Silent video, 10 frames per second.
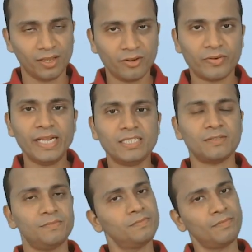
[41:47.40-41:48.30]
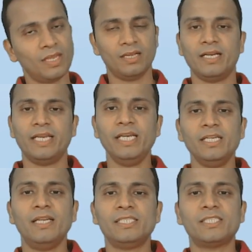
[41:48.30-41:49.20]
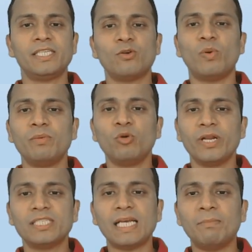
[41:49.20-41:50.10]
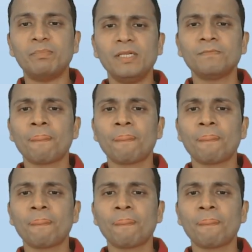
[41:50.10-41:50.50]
Right? Again, let's take one more example.